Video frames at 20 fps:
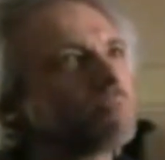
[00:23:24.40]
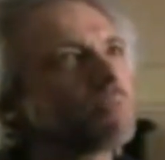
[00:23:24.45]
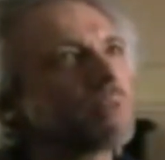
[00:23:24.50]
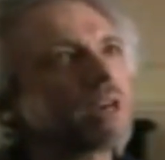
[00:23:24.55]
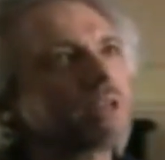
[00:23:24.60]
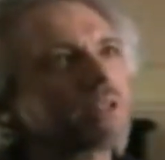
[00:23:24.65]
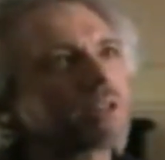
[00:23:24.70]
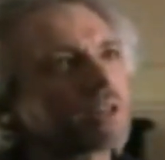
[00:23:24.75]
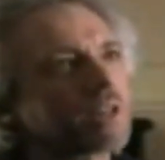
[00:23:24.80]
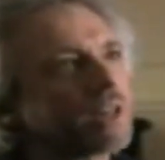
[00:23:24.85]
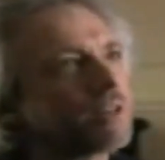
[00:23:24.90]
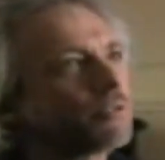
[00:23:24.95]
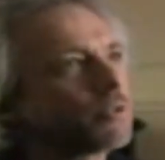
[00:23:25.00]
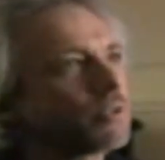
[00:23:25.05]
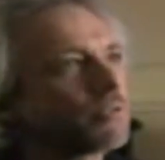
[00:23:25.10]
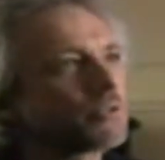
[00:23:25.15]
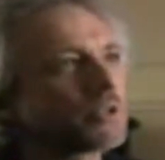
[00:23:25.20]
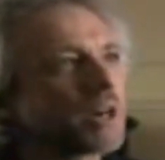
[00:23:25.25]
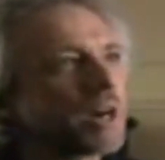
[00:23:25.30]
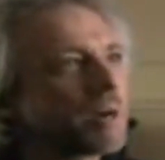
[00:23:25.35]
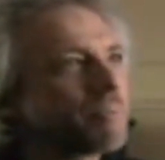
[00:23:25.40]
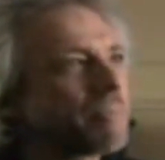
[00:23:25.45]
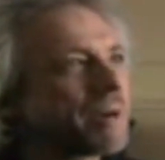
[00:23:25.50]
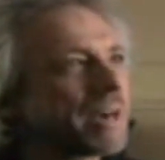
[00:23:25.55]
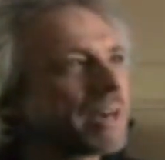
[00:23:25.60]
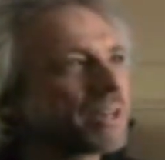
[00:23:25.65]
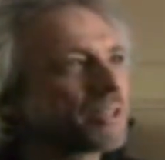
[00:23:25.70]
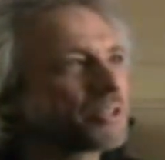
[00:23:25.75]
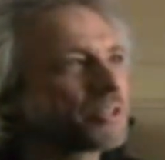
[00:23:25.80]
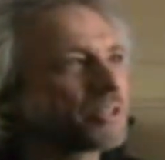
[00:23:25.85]
make the cover of Time
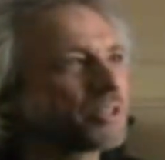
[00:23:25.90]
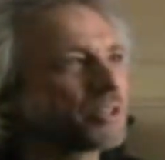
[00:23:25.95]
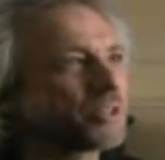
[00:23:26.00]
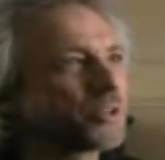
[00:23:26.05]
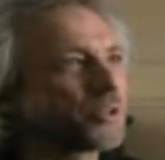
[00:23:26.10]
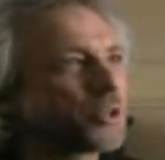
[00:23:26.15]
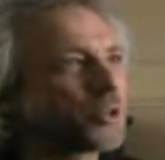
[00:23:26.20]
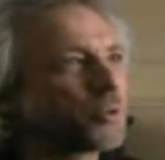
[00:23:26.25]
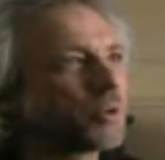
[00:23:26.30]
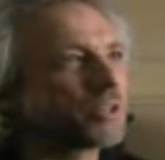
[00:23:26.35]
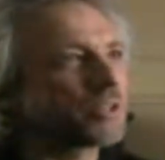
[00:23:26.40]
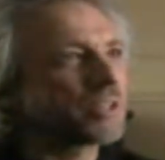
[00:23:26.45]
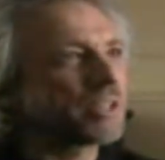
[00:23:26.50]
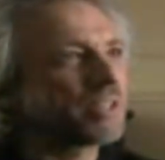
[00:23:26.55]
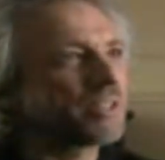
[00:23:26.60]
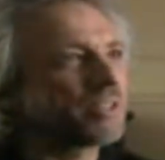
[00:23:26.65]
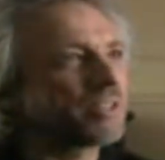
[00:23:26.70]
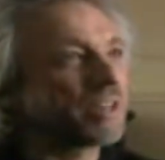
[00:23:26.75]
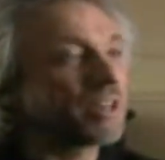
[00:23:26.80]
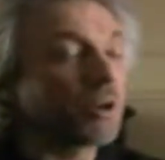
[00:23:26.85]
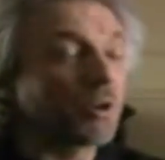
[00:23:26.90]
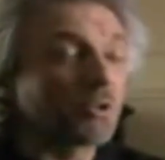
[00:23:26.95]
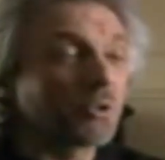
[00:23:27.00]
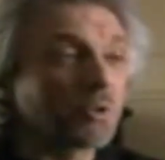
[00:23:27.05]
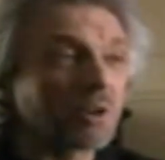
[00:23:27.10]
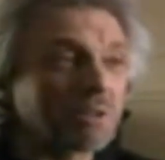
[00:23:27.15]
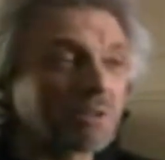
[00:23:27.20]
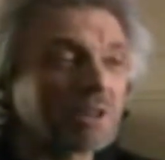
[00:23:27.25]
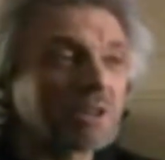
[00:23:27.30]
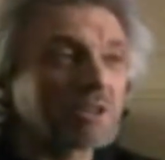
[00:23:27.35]
magazine or USA Today,
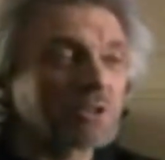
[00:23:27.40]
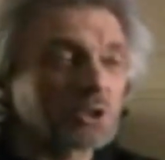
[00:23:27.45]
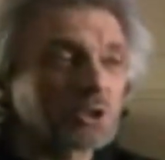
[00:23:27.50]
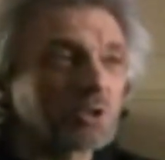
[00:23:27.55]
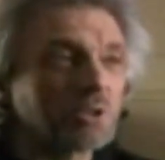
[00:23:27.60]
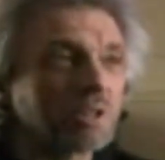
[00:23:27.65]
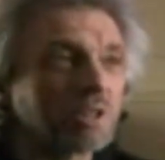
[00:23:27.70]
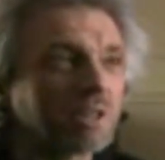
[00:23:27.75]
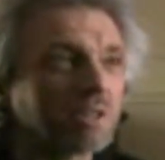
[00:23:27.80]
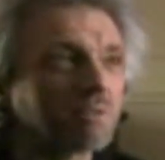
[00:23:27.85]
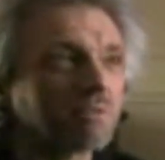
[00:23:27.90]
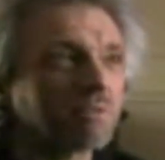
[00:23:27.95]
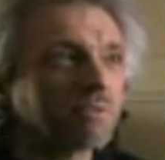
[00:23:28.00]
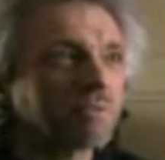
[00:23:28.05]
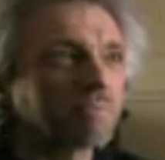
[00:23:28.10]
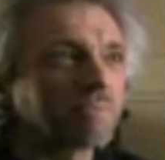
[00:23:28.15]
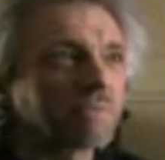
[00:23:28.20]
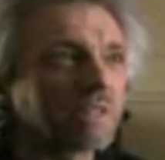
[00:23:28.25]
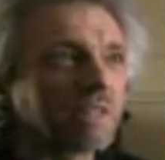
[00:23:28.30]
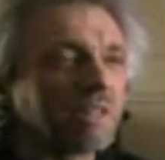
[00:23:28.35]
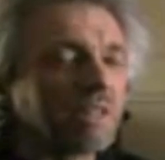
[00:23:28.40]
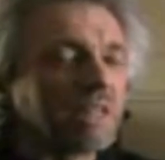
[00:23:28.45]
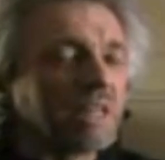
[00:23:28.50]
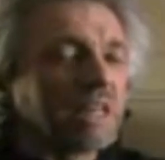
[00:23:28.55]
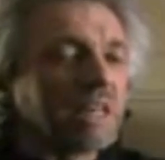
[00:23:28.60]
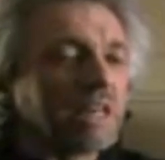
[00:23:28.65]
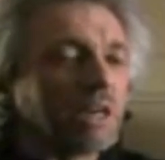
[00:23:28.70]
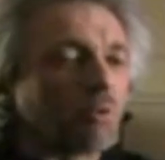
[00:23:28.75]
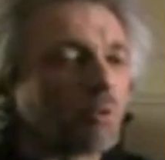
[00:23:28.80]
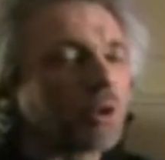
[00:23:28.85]
although I think it should have.
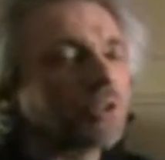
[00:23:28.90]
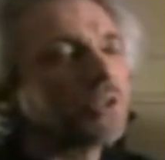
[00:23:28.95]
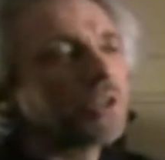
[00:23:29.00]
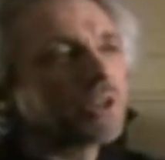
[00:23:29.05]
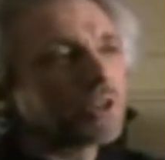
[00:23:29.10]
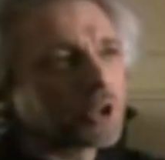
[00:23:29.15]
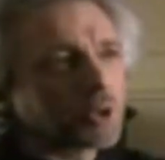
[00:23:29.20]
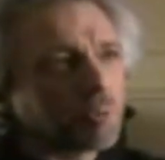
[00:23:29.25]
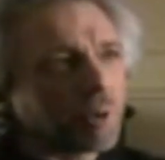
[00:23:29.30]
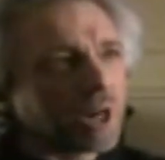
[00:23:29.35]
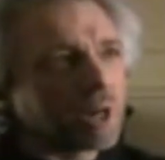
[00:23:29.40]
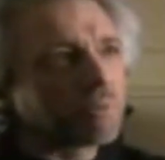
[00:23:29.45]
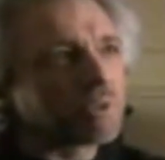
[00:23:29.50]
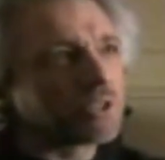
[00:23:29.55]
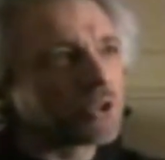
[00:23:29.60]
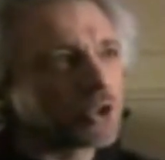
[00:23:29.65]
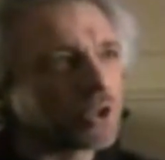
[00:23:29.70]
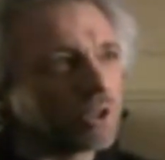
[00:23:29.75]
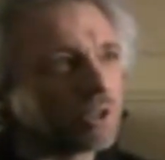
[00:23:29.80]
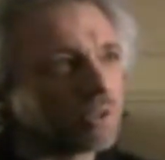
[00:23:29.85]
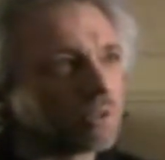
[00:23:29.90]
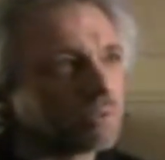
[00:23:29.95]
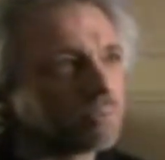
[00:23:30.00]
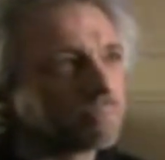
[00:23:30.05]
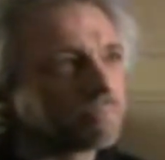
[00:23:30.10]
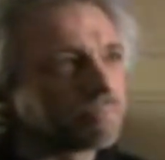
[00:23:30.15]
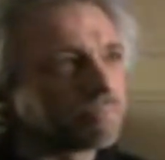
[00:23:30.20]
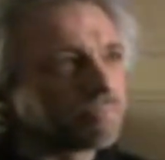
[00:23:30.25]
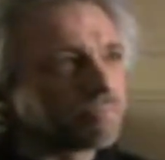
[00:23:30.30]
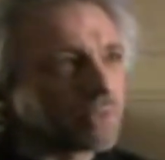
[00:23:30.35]
And what the experiment
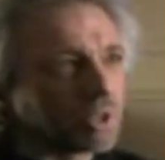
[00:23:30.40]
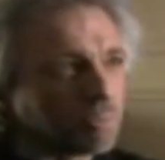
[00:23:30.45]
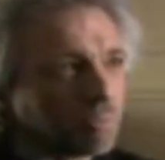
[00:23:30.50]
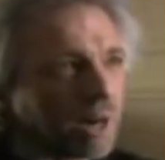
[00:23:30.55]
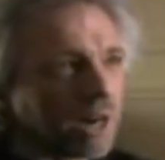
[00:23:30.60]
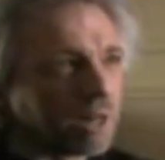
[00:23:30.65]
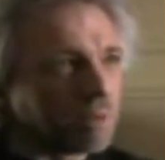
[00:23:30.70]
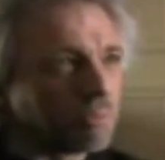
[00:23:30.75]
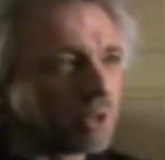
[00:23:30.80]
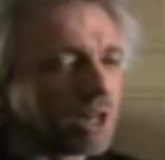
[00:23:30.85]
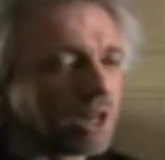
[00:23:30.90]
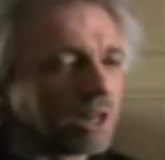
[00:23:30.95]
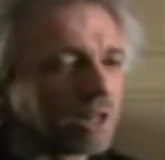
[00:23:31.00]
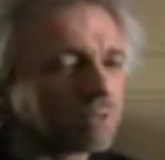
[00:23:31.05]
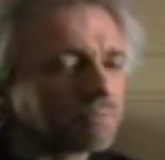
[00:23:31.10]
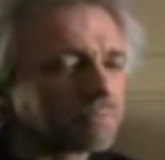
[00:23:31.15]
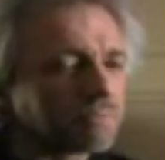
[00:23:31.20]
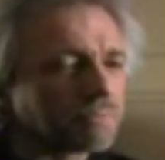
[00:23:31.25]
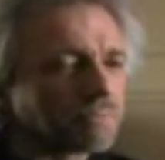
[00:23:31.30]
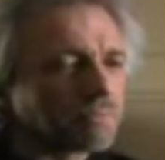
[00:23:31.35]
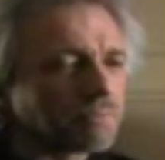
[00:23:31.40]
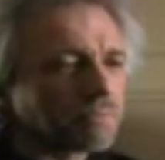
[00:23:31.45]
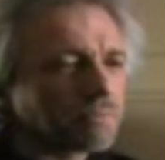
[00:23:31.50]
showed, the bottom line,